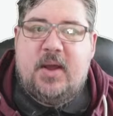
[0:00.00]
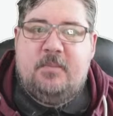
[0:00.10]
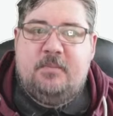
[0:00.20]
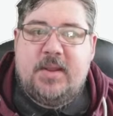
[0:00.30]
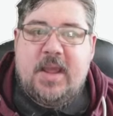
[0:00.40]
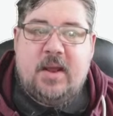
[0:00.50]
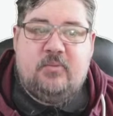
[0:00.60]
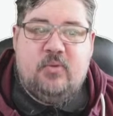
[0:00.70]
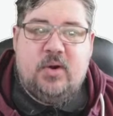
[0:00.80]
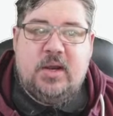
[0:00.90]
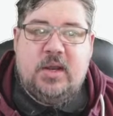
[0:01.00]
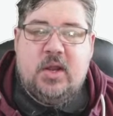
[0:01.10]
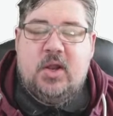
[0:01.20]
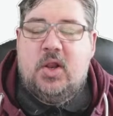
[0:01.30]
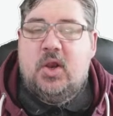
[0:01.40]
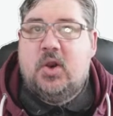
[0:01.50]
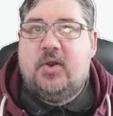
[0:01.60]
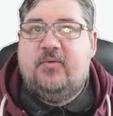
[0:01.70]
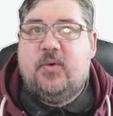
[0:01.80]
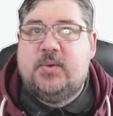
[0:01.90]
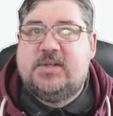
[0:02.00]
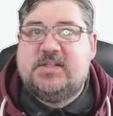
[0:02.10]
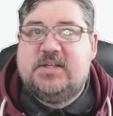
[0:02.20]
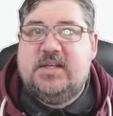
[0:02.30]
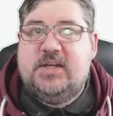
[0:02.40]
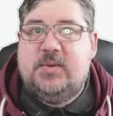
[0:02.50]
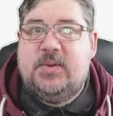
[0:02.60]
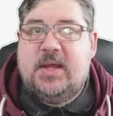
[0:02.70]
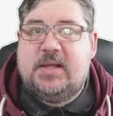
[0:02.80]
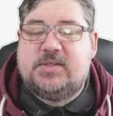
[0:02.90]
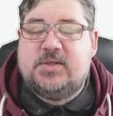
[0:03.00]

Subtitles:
But yeah, really looking forward to seeing you there.